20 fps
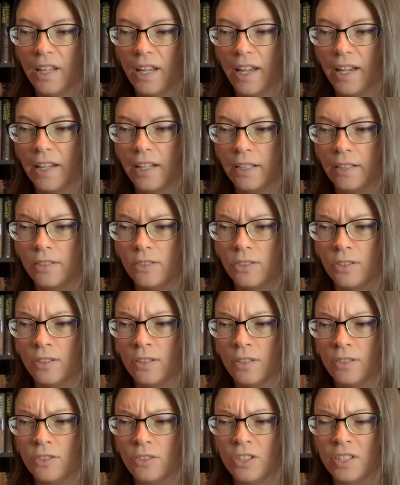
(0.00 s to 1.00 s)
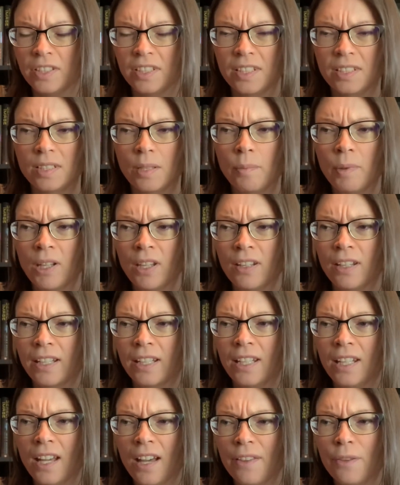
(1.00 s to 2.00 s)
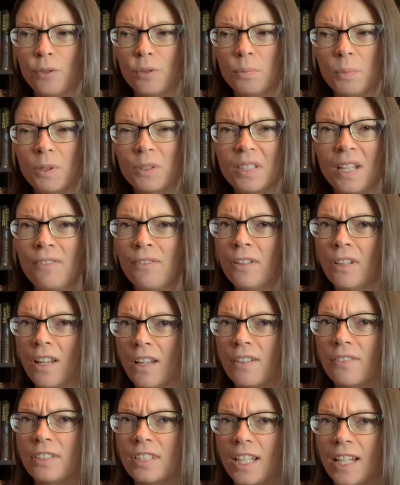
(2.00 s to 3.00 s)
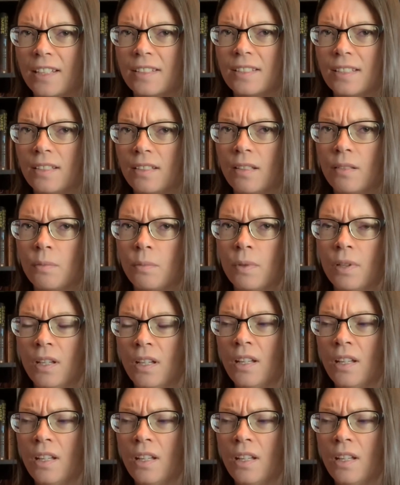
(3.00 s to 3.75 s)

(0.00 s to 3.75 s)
and she said something like, yeah, those books have a lot of sex in them.